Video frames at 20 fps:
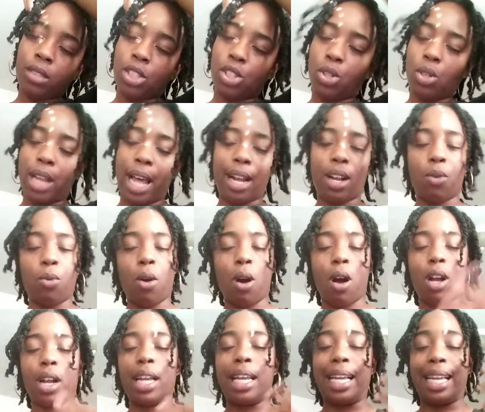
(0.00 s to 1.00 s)
do like a
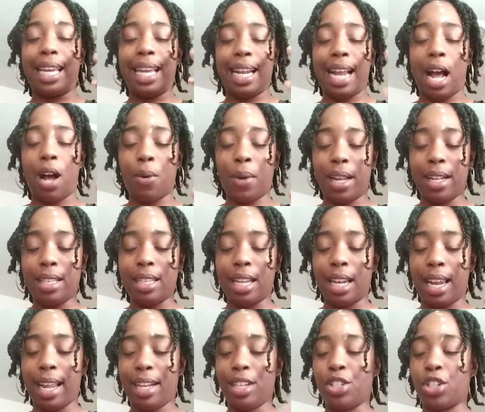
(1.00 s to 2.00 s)
walk, get out into
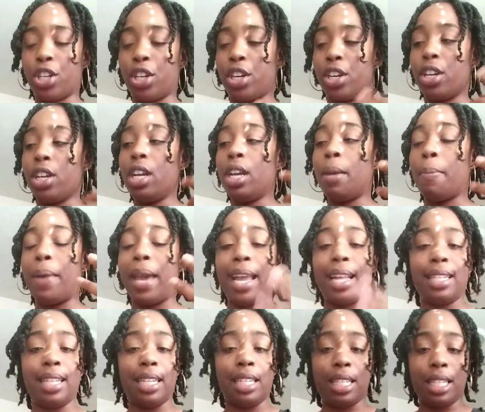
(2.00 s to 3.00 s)
nature, pay
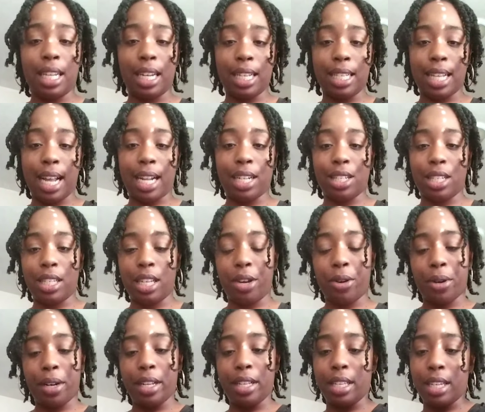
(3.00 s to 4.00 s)
attention to the signs and
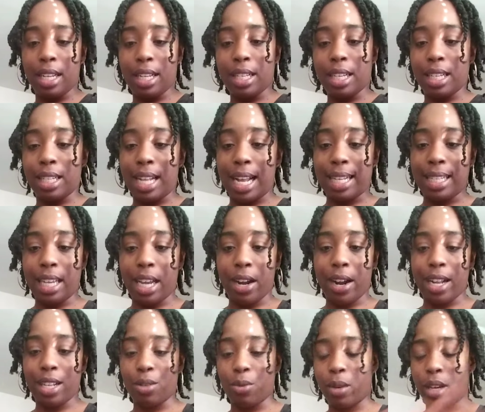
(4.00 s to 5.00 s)
synchronicities because that's here
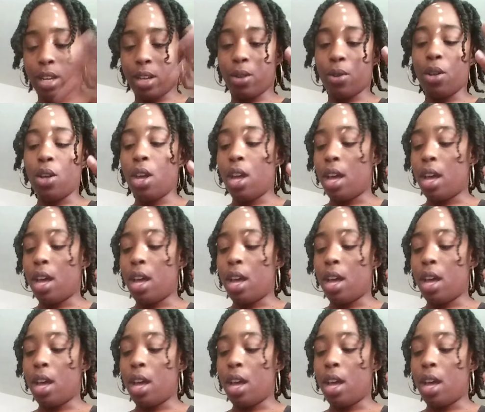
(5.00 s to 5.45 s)
as well.